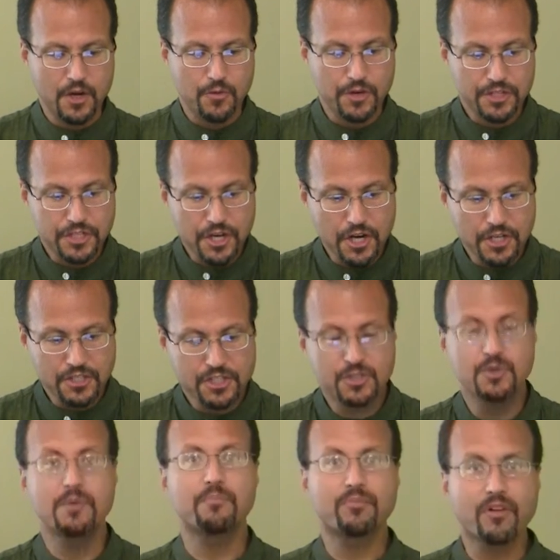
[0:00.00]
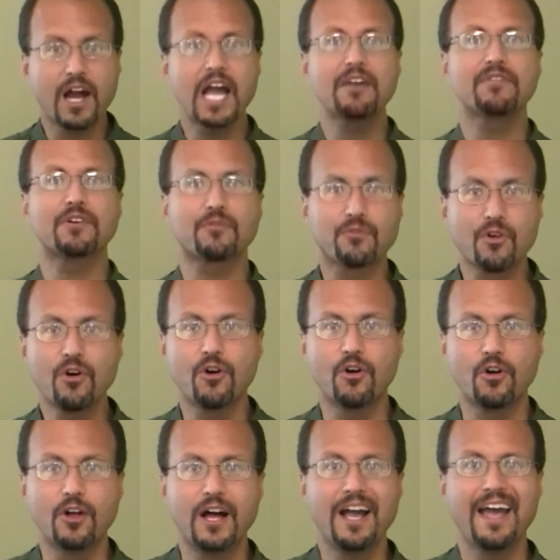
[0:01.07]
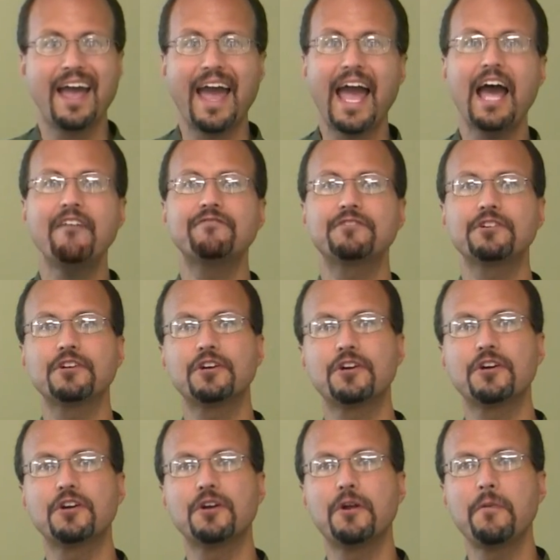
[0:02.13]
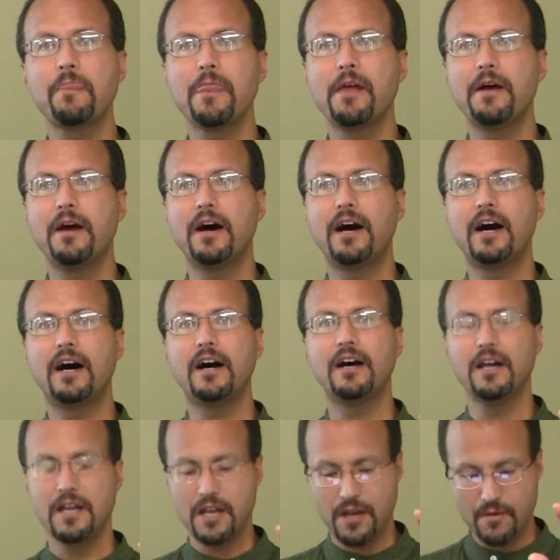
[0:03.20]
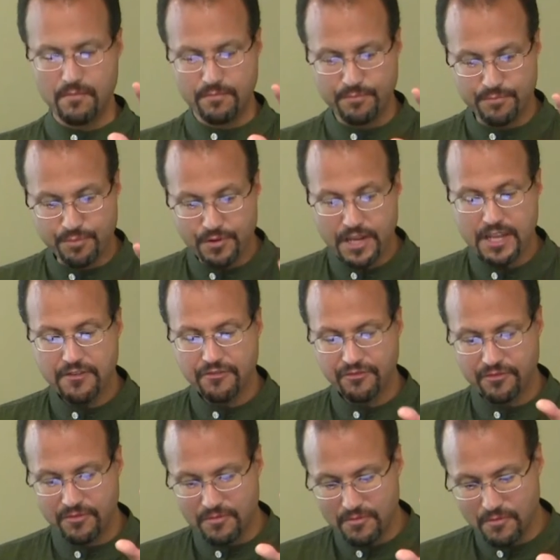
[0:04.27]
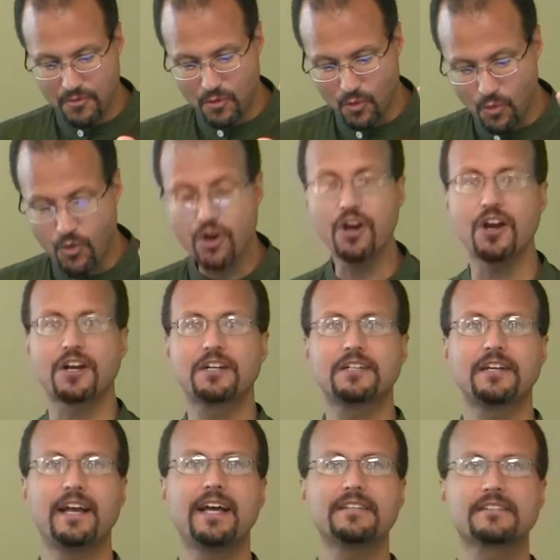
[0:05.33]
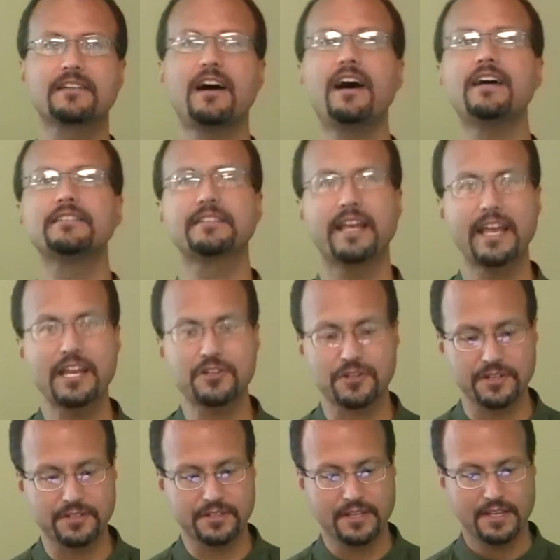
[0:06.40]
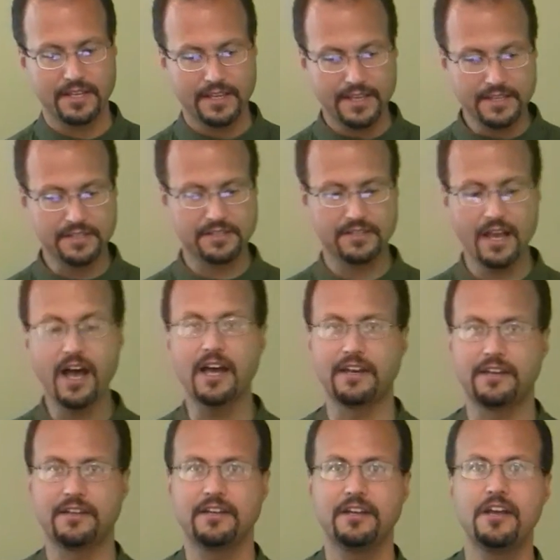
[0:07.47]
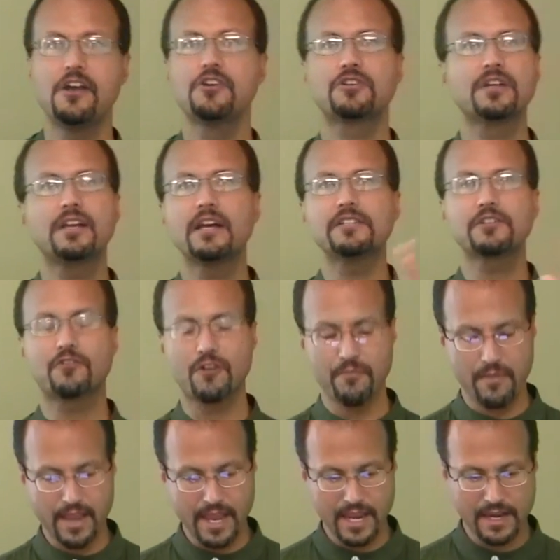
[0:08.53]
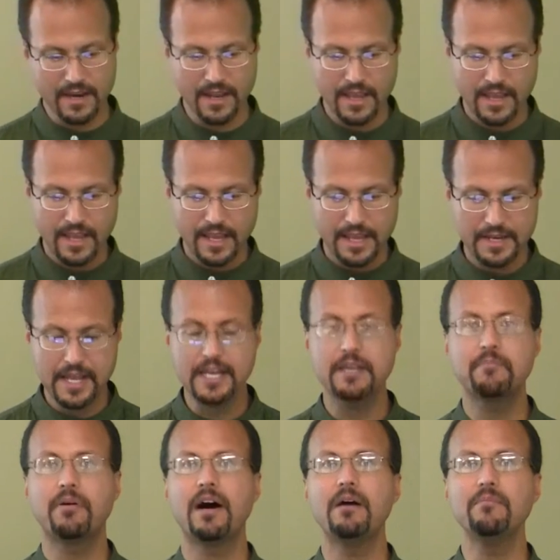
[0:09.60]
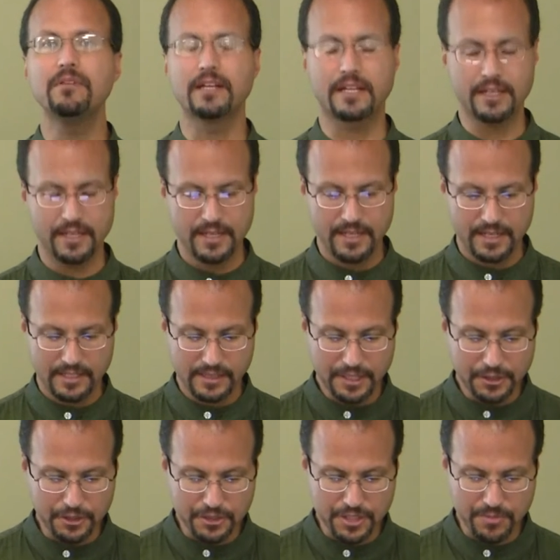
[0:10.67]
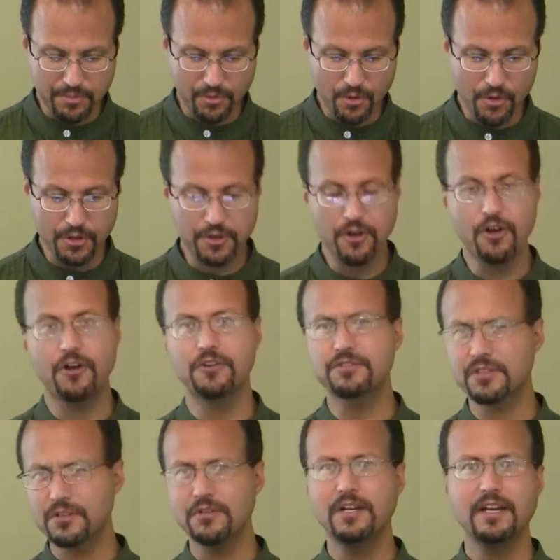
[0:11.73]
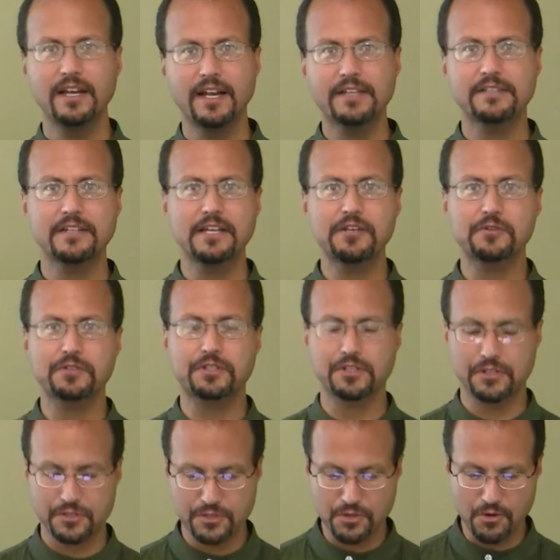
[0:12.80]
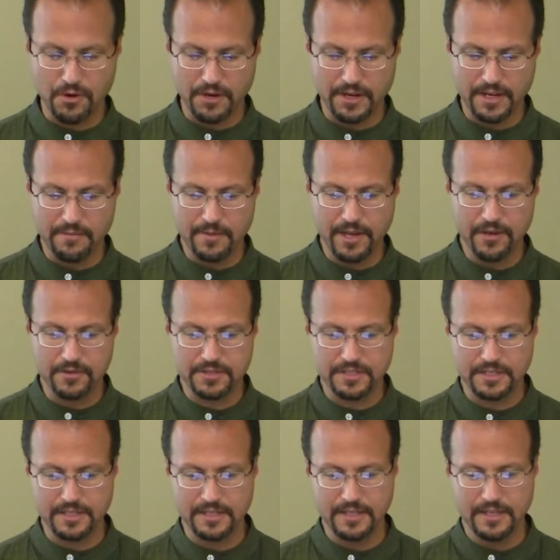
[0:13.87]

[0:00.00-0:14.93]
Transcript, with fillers: returns to a private role after her brief work as God's agent is done. She doesn't remain in any public leadership role at all. So it's an interesting story about